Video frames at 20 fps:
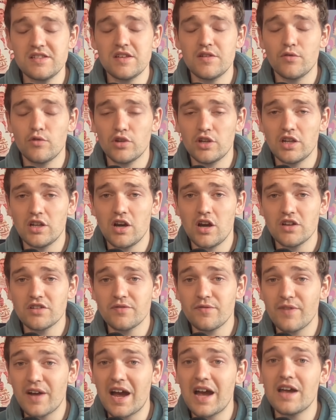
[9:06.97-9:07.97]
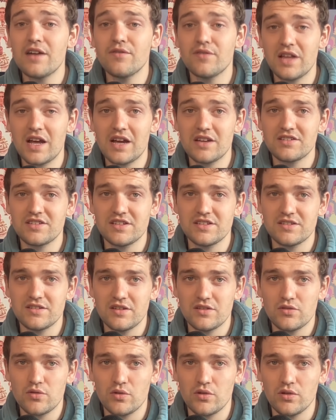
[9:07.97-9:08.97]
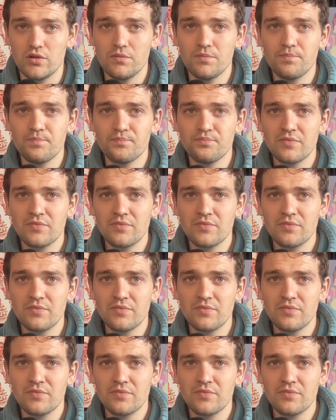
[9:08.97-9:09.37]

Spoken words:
They've only lost 5 last season in total,